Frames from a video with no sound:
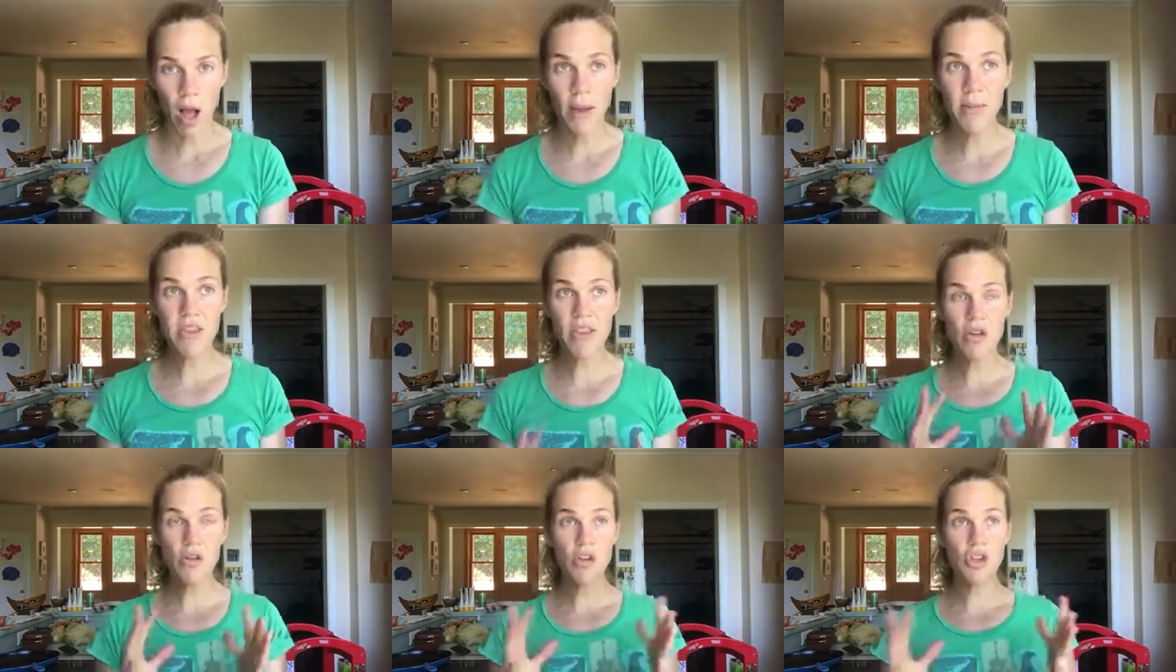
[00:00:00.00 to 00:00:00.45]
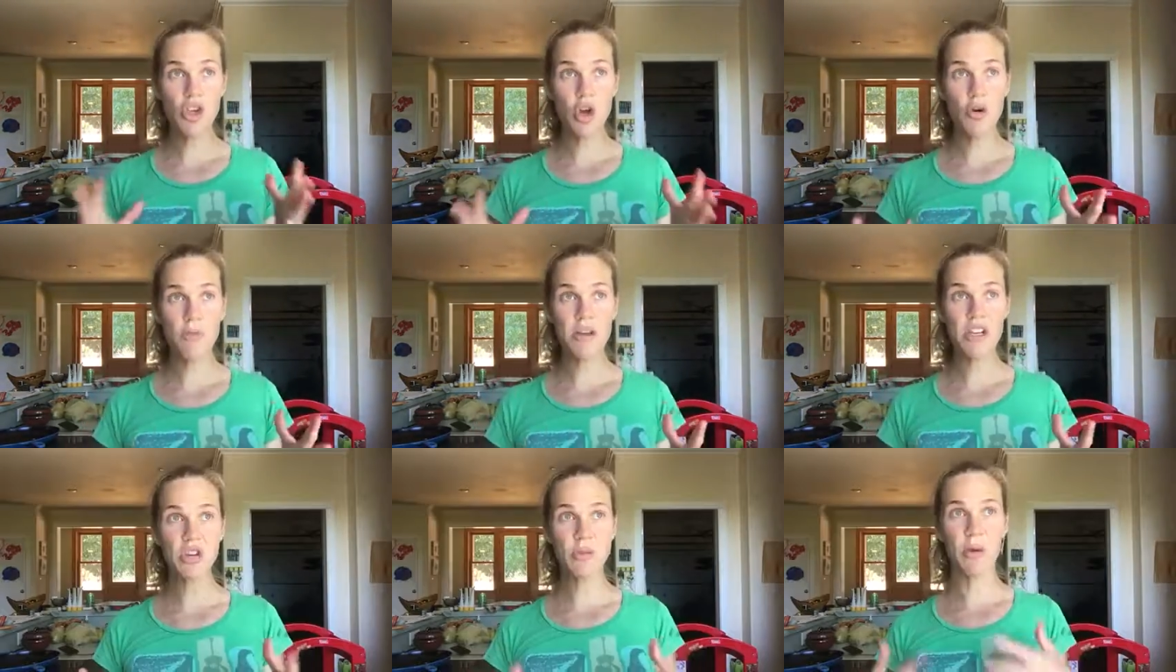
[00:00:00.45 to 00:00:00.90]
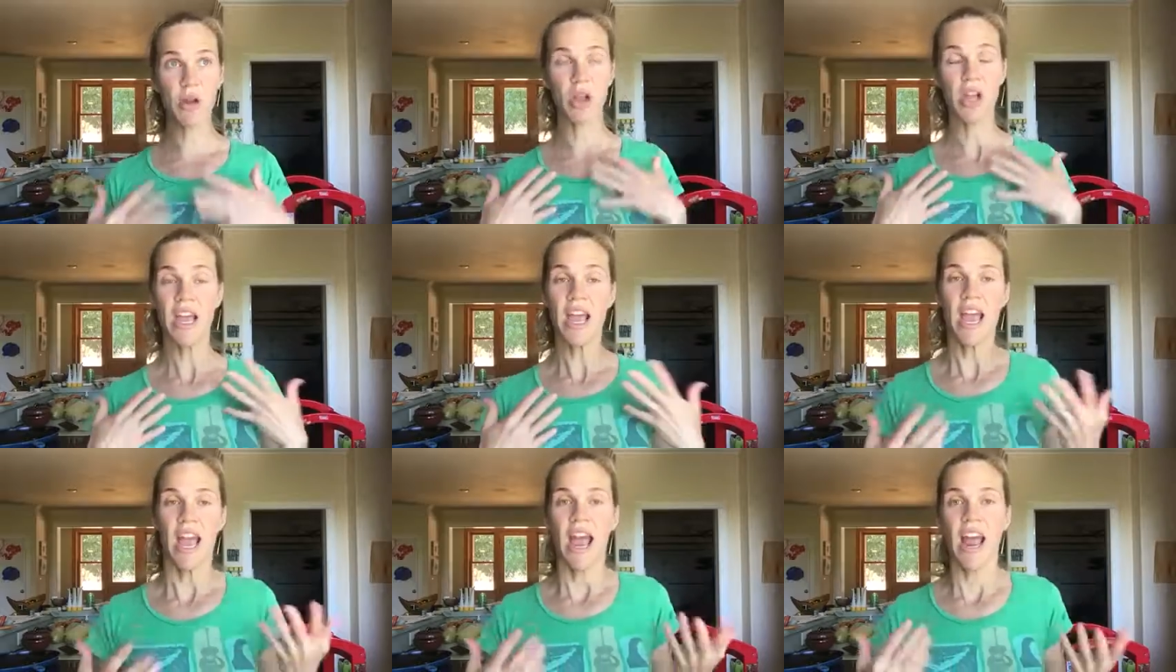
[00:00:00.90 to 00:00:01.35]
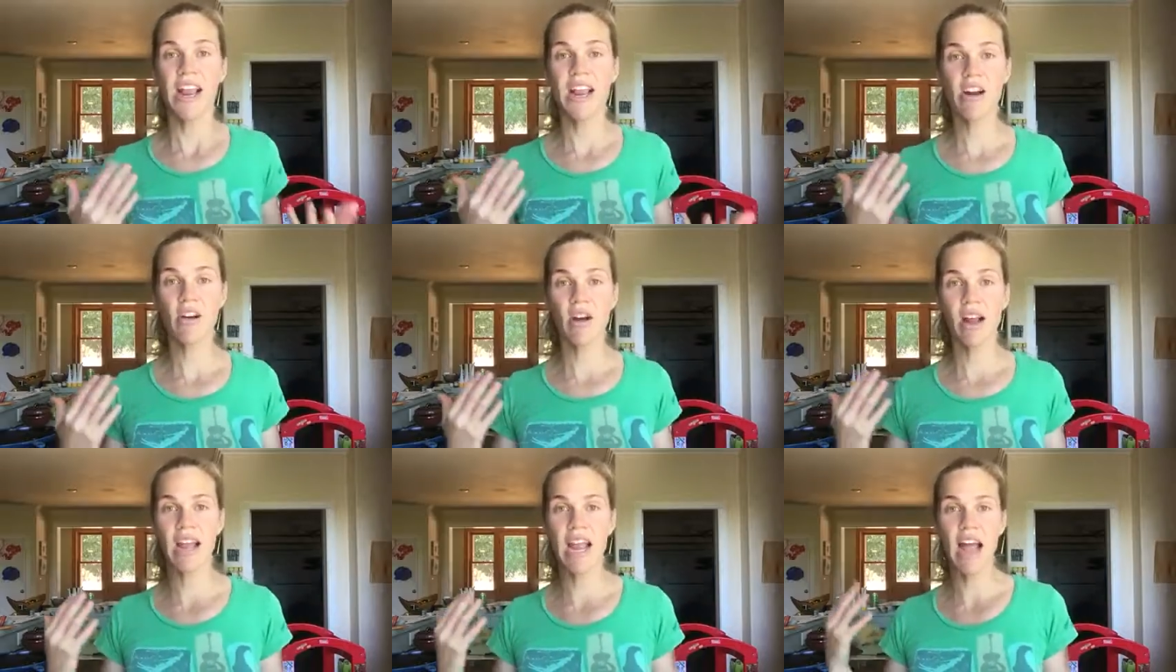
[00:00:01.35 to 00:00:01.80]
I mean, they're so miserable. And
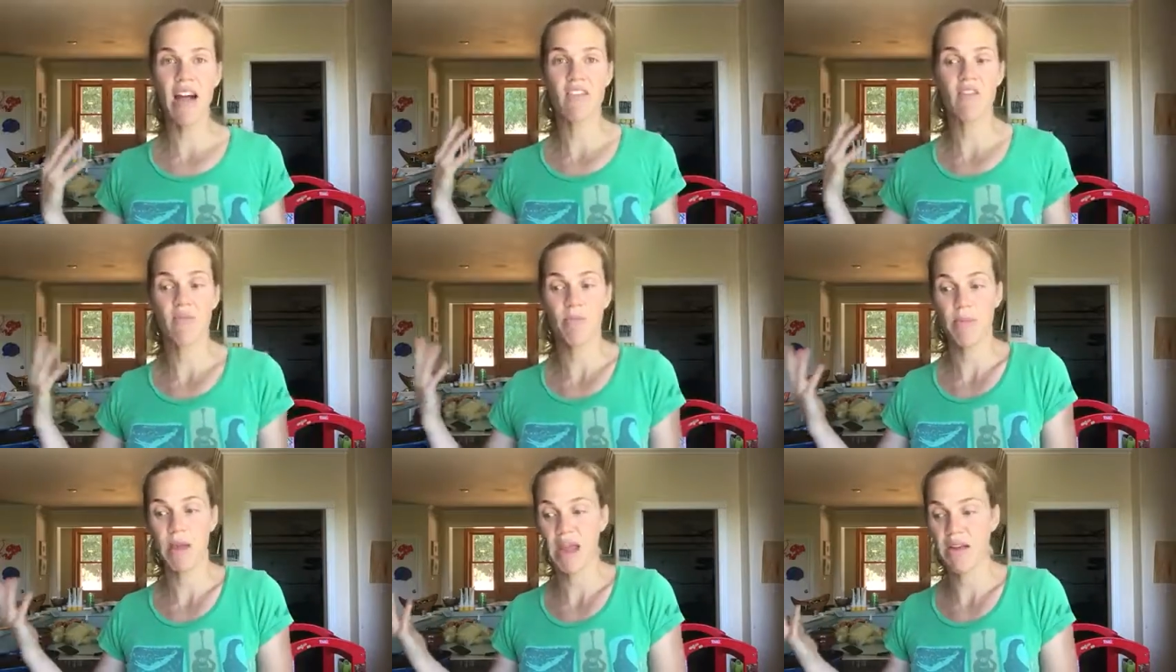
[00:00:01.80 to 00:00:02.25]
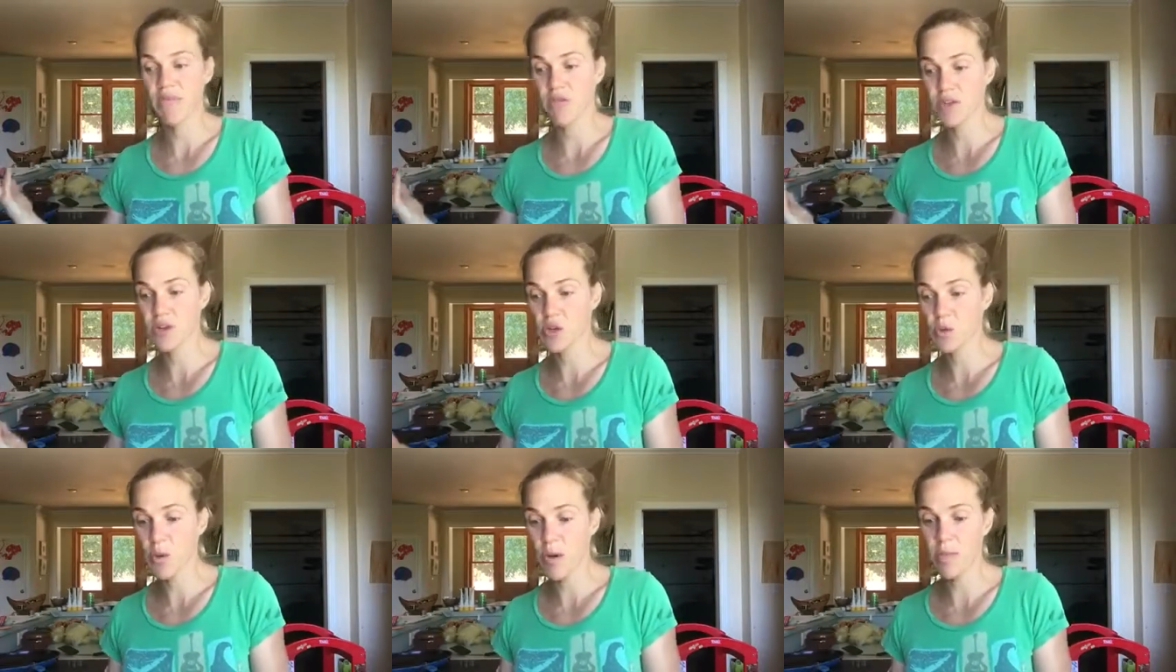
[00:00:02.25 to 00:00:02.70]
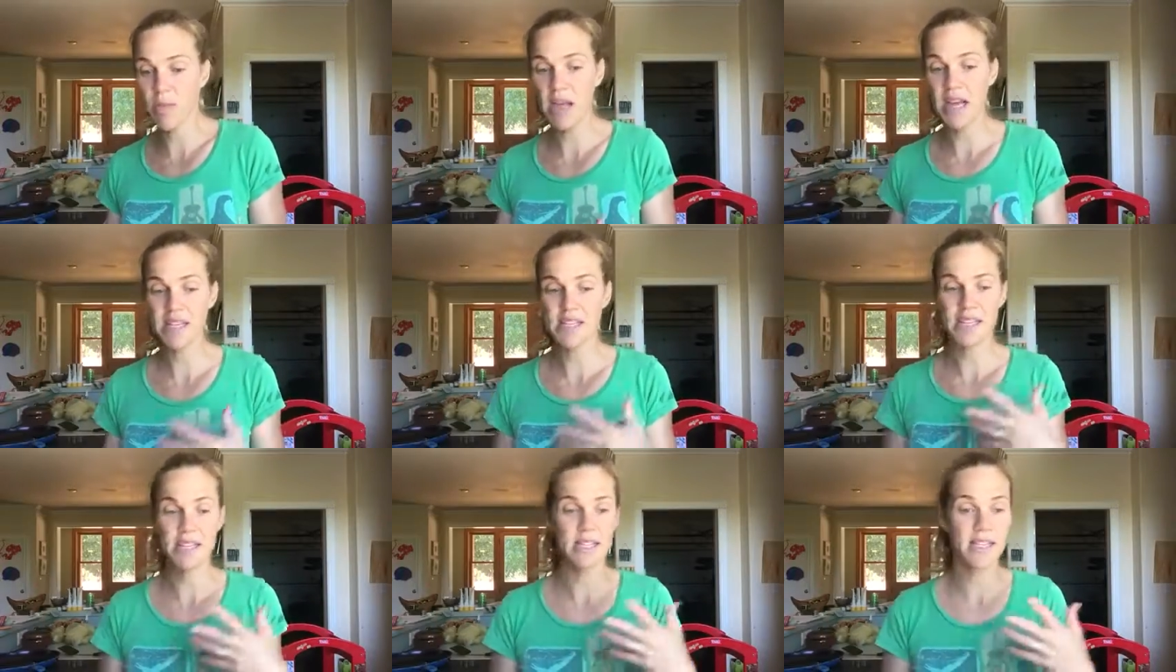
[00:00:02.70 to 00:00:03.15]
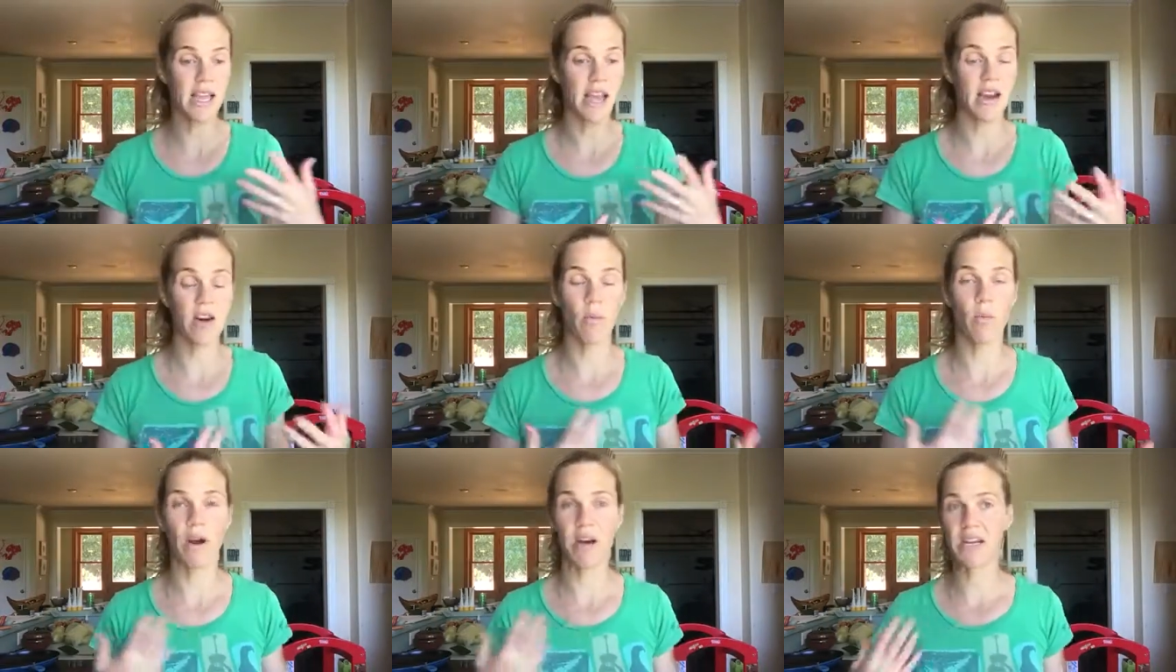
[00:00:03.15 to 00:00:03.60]
here I have paid for swim lessons.
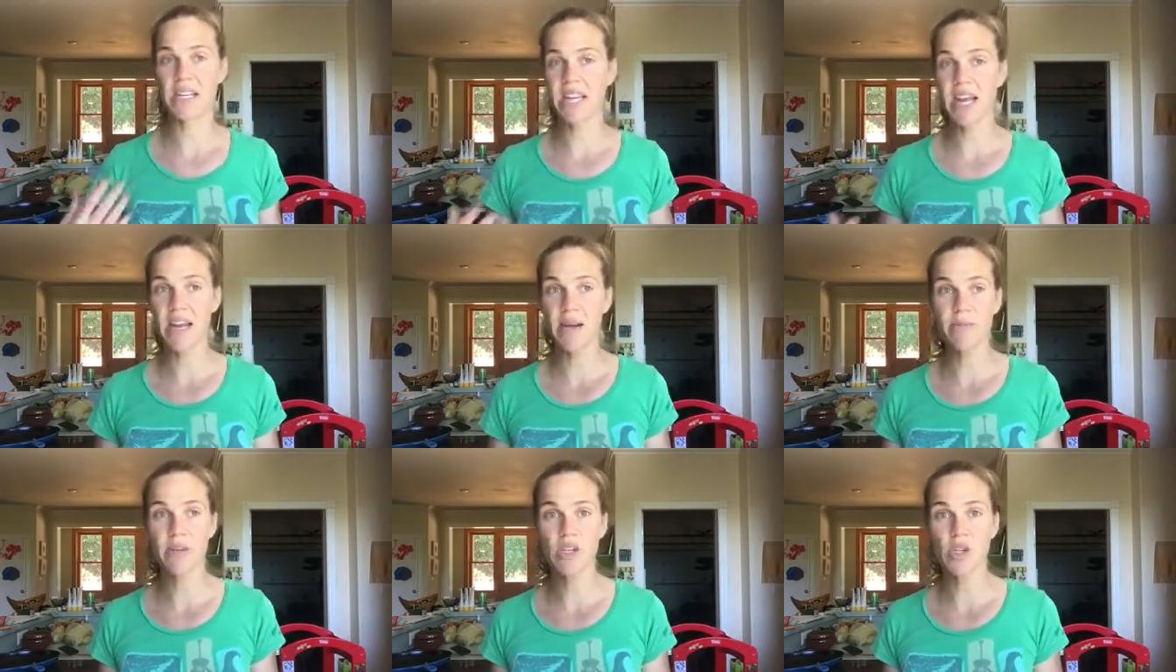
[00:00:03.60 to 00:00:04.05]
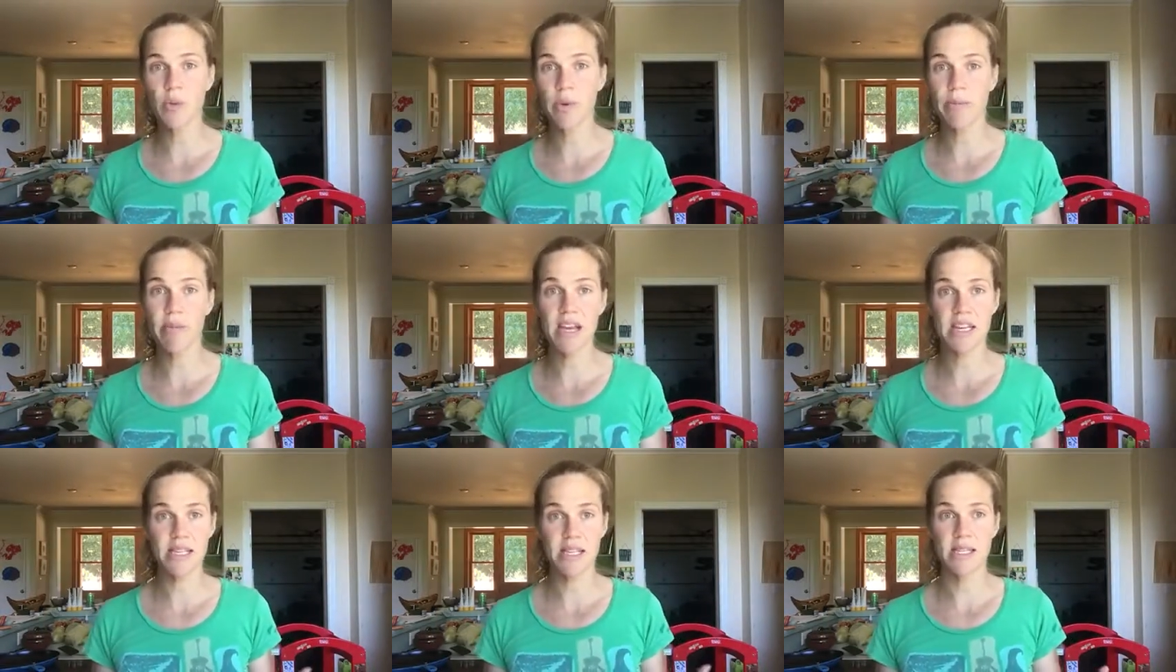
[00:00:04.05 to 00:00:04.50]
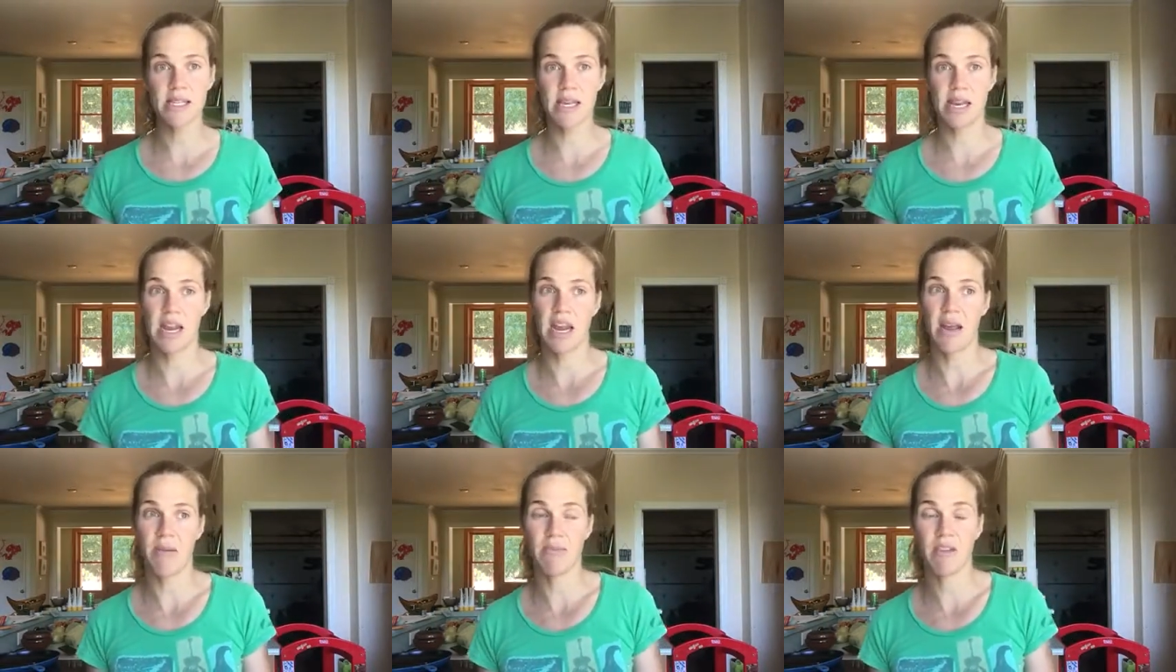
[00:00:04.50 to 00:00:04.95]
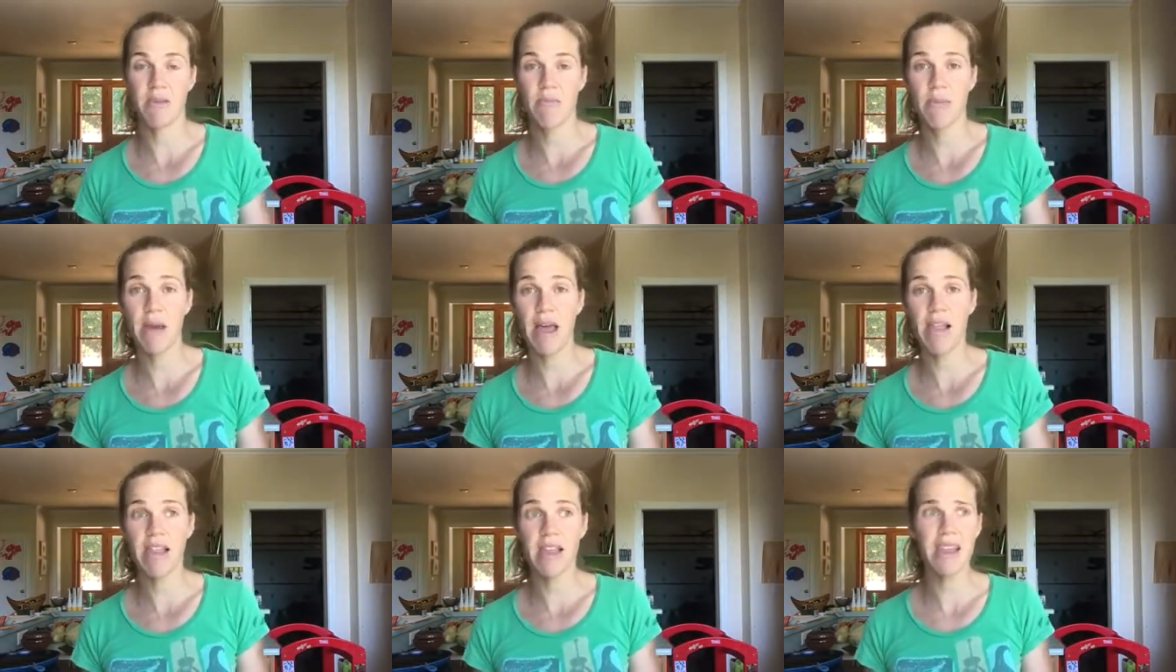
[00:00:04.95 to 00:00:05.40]
I don't want to take them to swim lessons on an empty
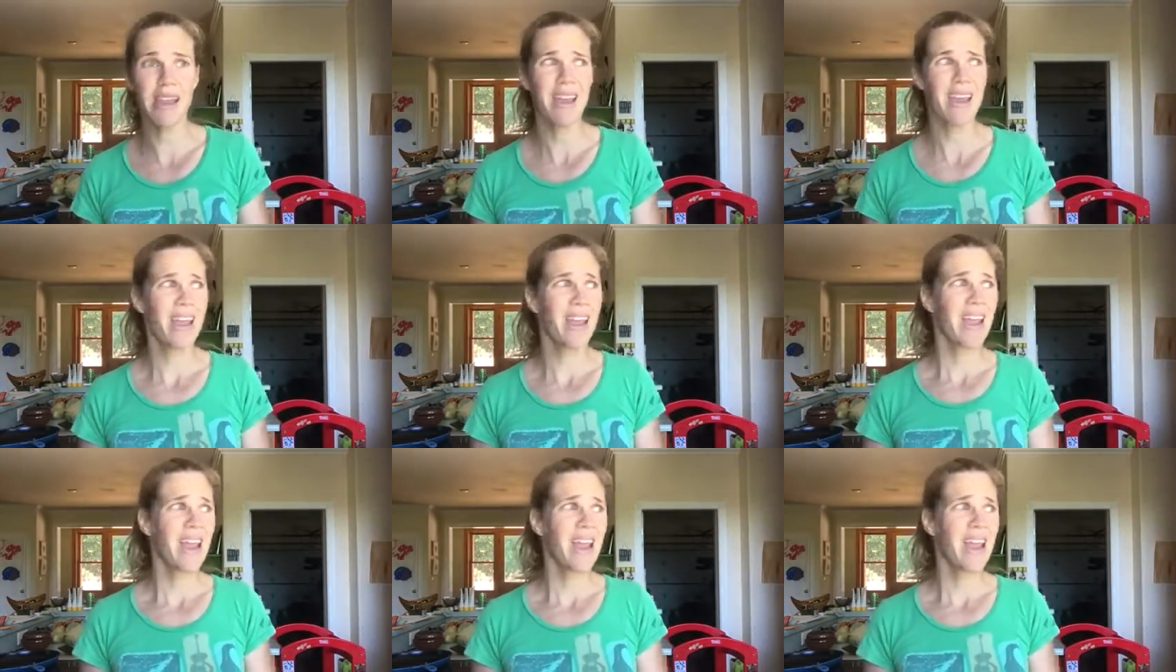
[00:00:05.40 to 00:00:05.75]
belly